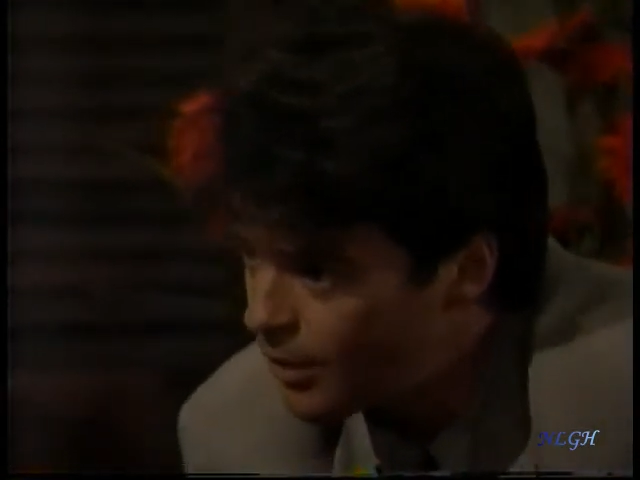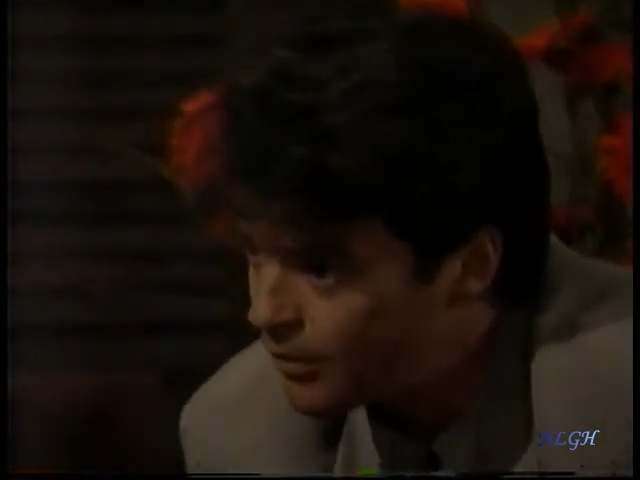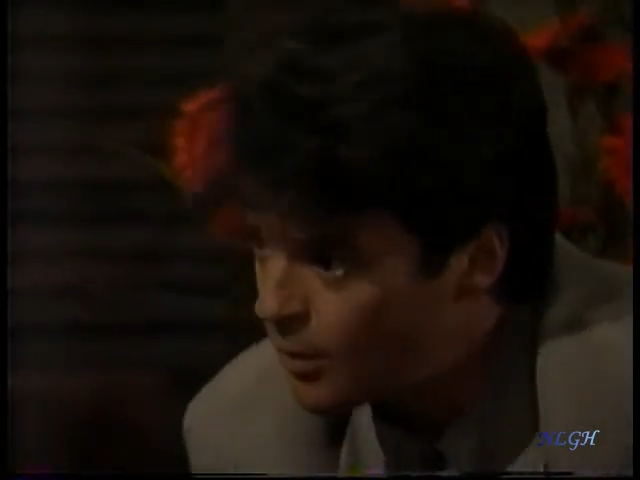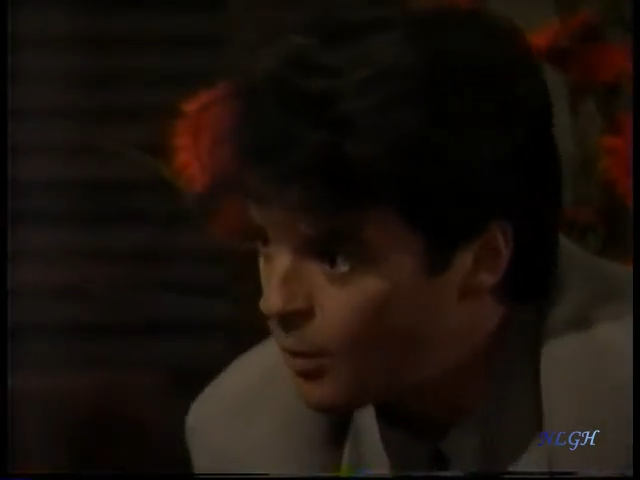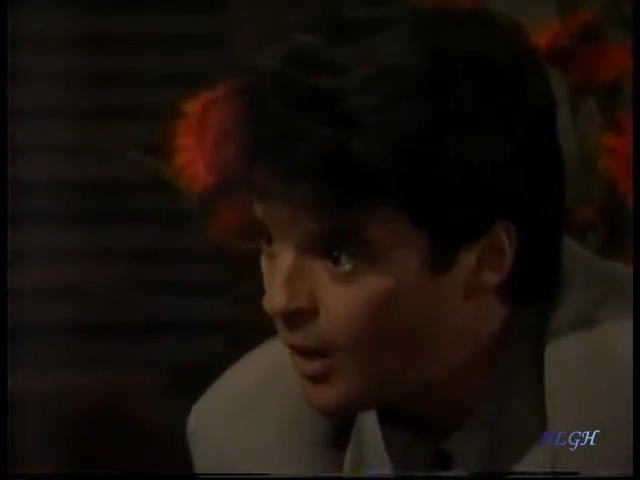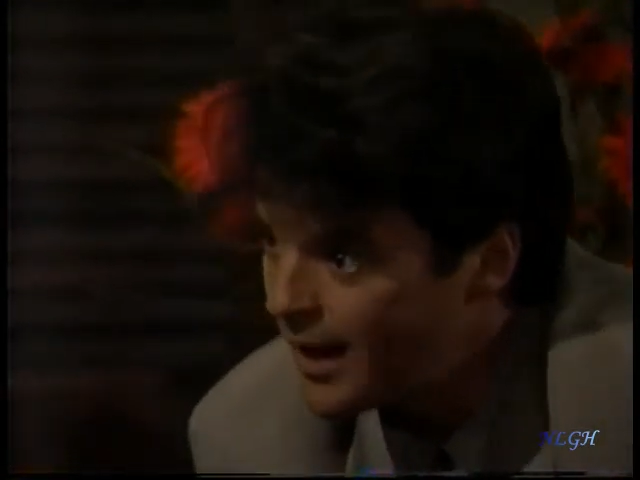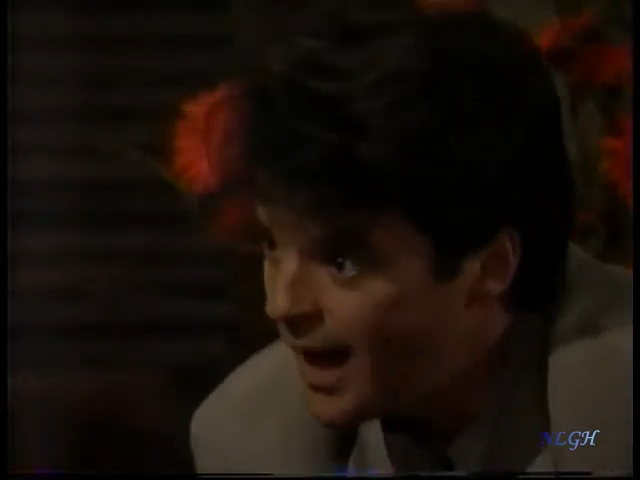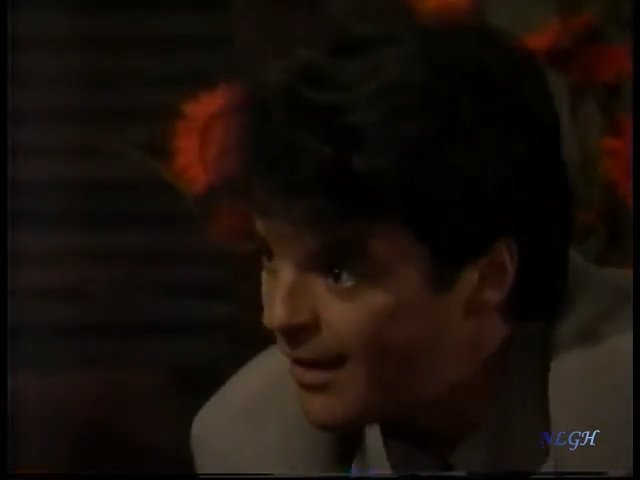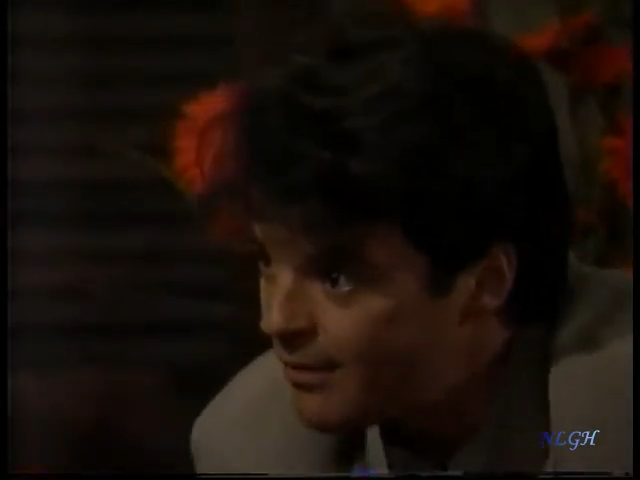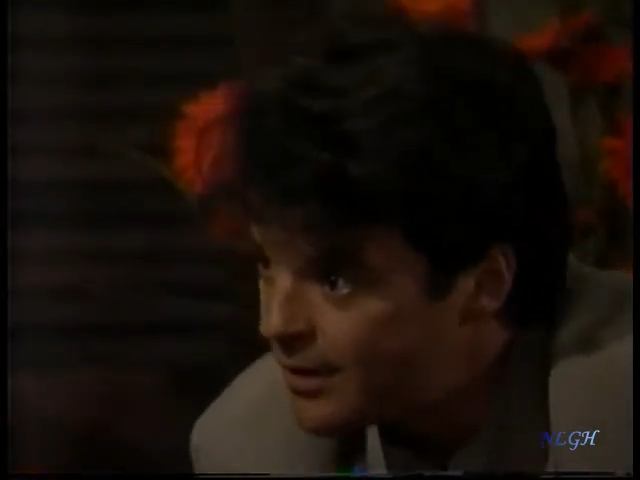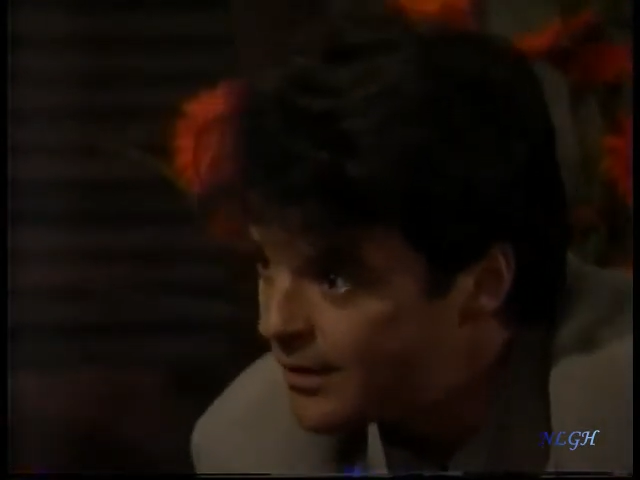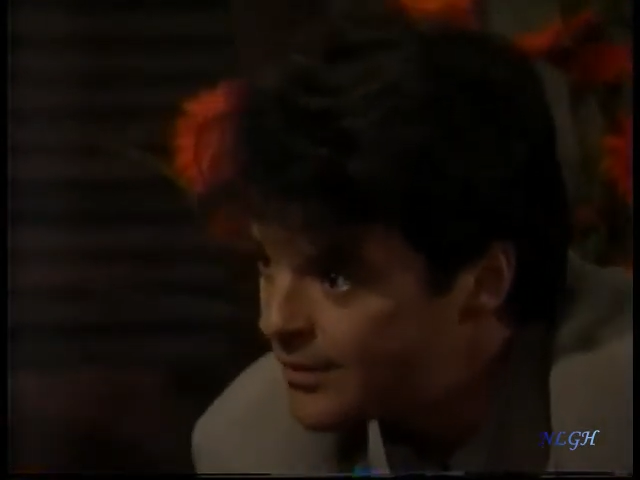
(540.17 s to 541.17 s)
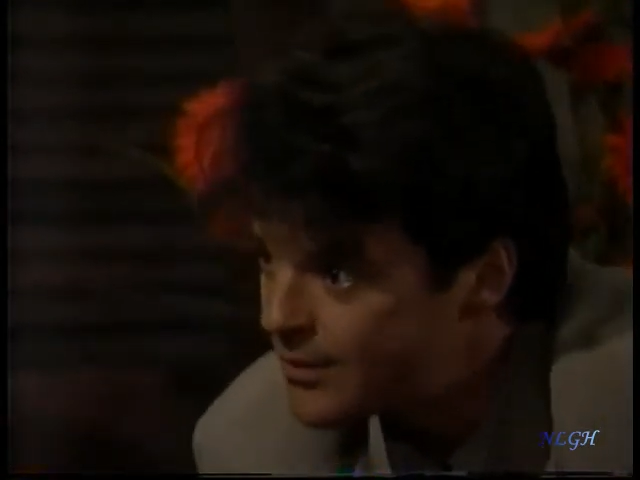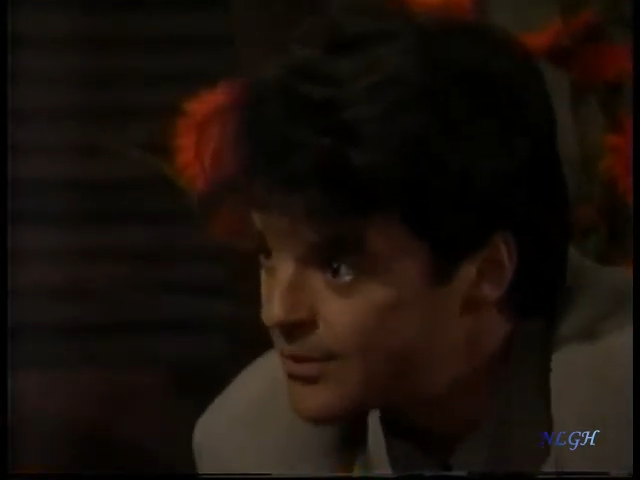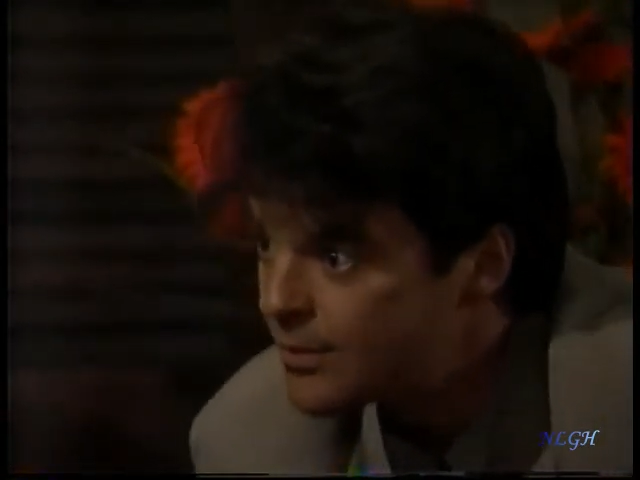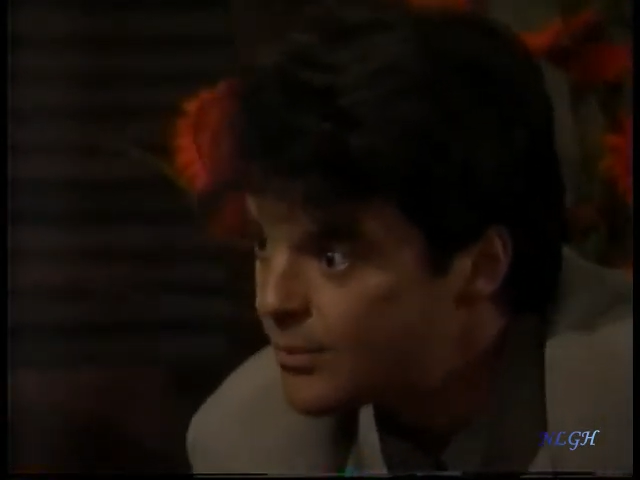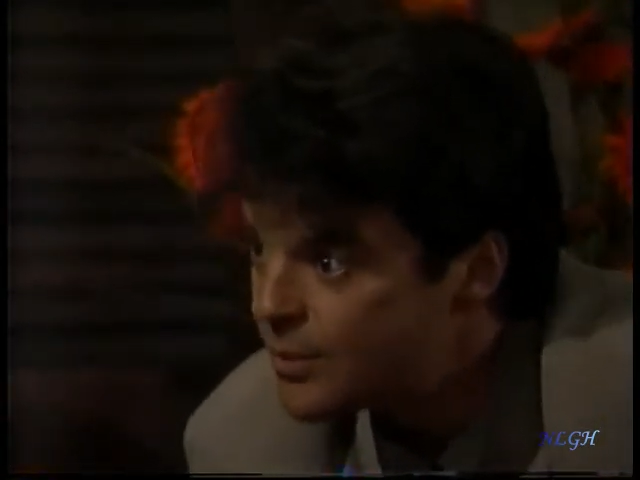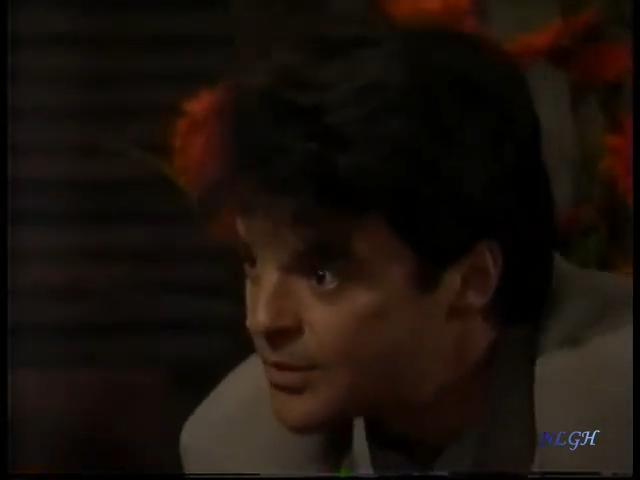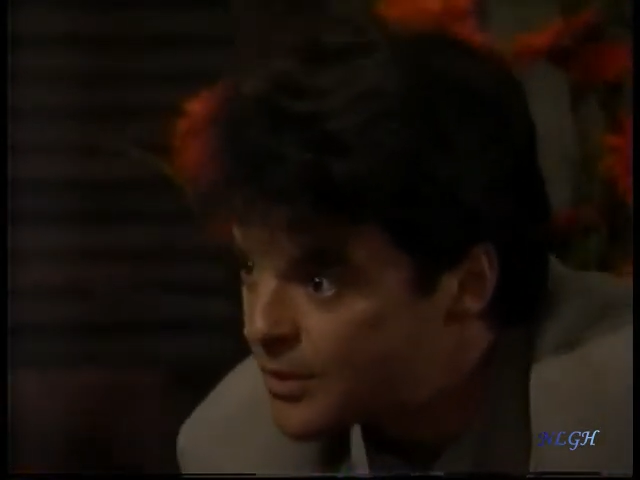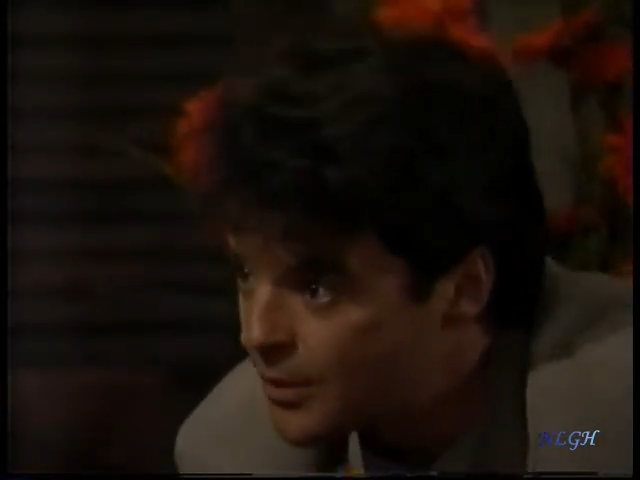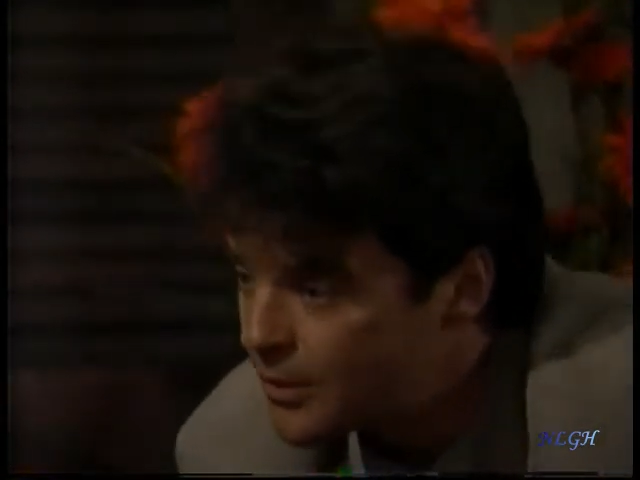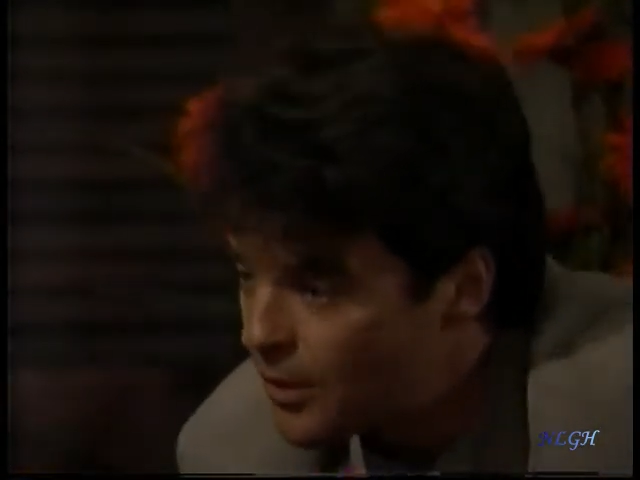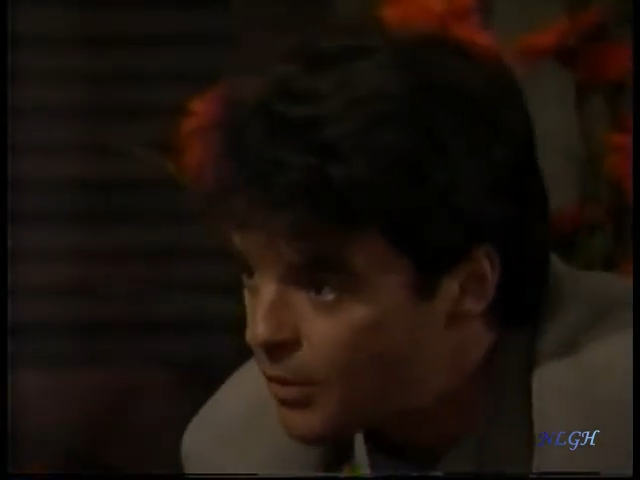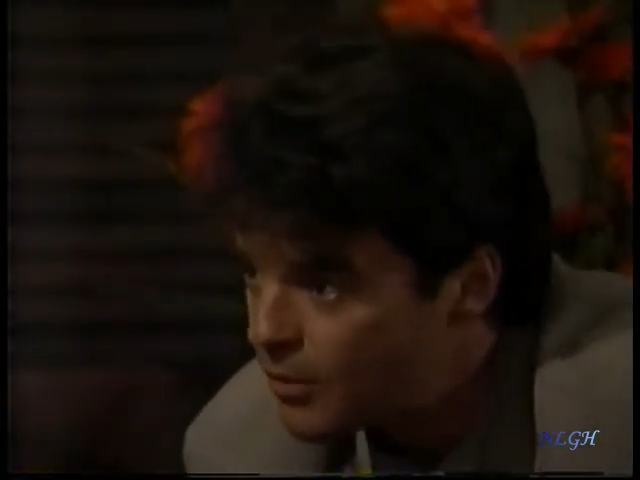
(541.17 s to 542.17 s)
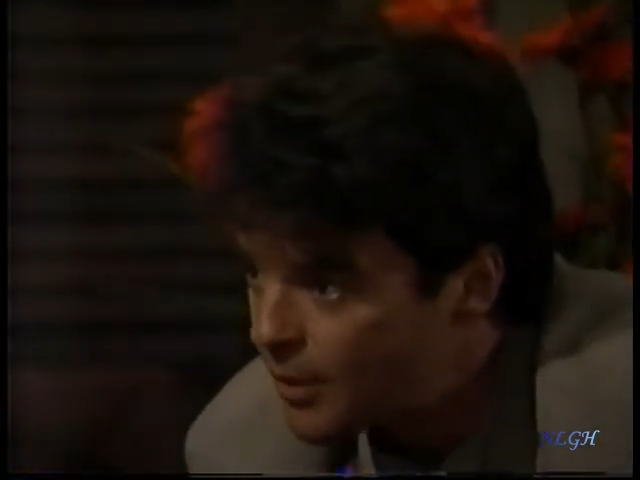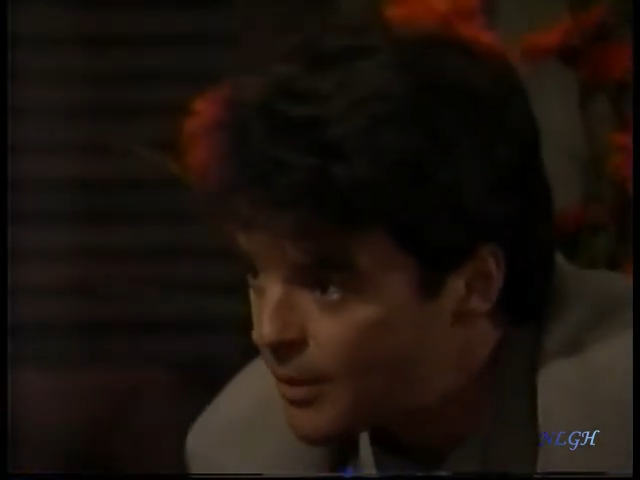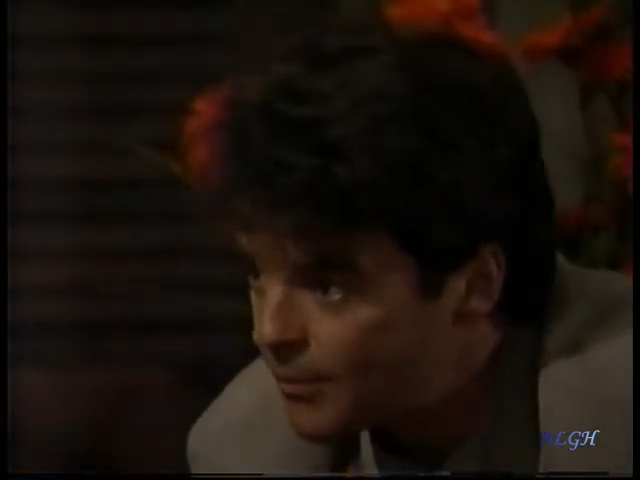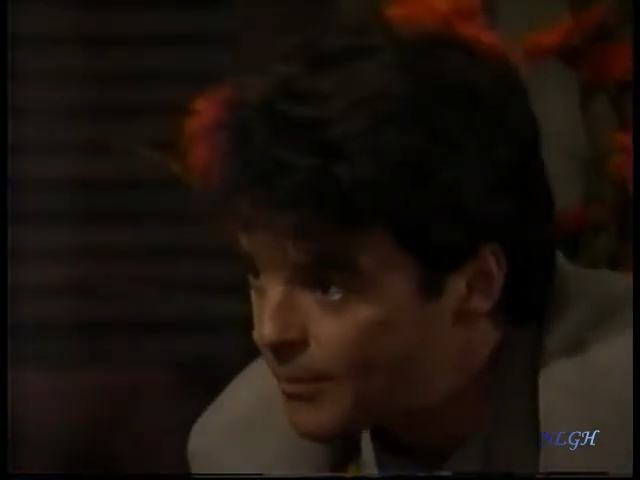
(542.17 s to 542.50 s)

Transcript: over what evidence was turned over.